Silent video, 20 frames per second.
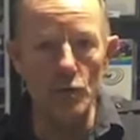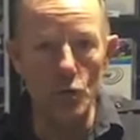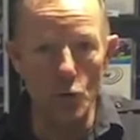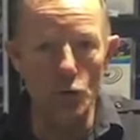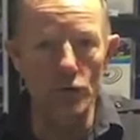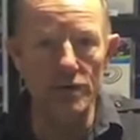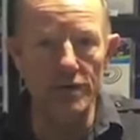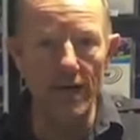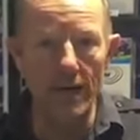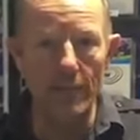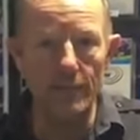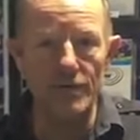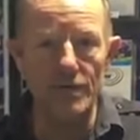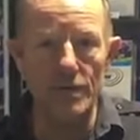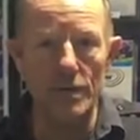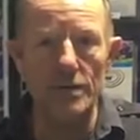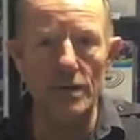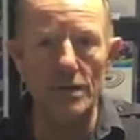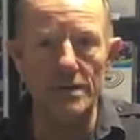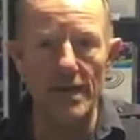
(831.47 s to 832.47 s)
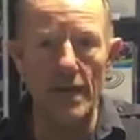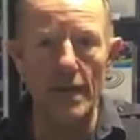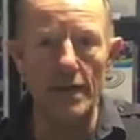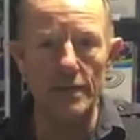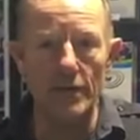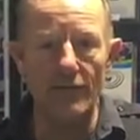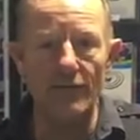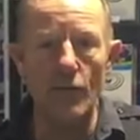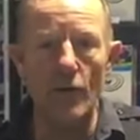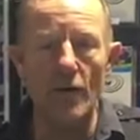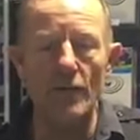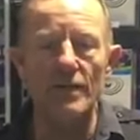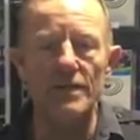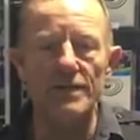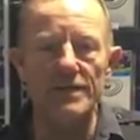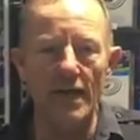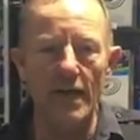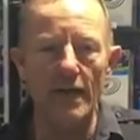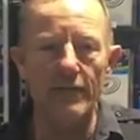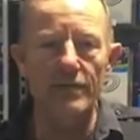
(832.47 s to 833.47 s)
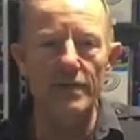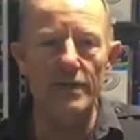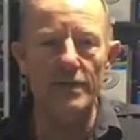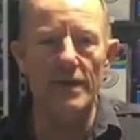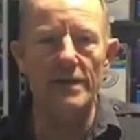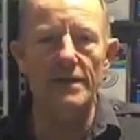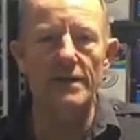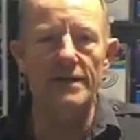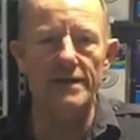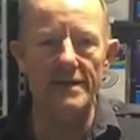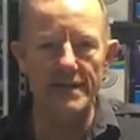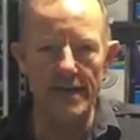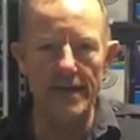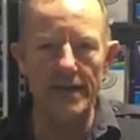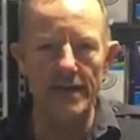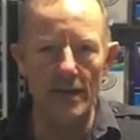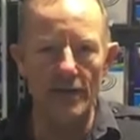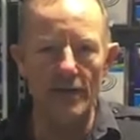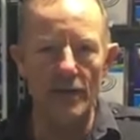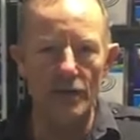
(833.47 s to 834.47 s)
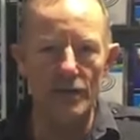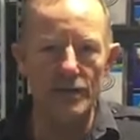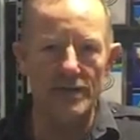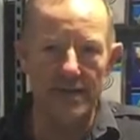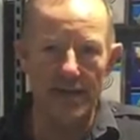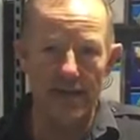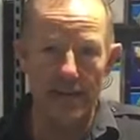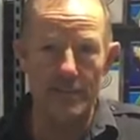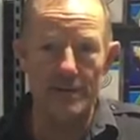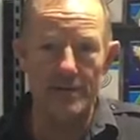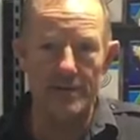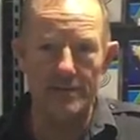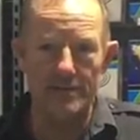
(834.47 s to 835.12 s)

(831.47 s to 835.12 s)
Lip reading: good depths, and you're starting to find the safety that you need at those depths.